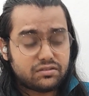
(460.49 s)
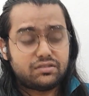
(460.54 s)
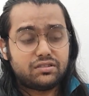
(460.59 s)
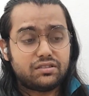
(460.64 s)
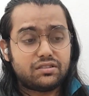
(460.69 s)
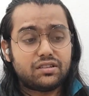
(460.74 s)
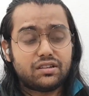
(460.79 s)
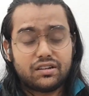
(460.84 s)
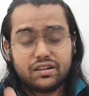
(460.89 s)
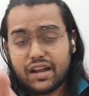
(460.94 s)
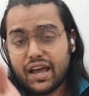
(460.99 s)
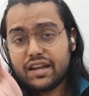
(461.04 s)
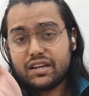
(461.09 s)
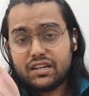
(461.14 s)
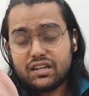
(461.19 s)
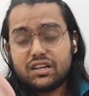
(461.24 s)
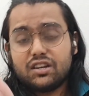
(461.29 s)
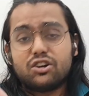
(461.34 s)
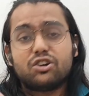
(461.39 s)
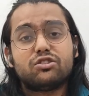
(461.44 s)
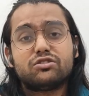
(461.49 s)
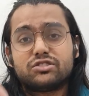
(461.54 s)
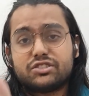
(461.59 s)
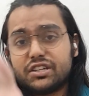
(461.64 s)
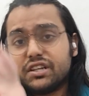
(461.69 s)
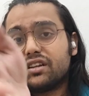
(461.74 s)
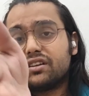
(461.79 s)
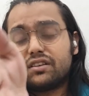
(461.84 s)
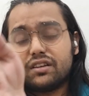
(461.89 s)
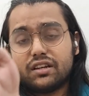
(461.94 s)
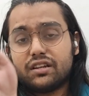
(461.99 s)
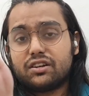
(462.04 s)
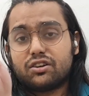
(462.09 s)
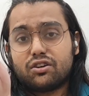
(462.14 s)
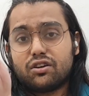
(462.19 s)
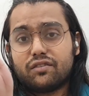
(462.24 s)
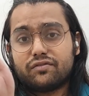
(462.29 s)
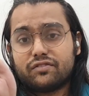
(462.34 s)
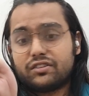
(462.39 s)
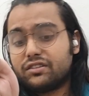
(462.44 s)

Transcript: the 19-year-old cheerleader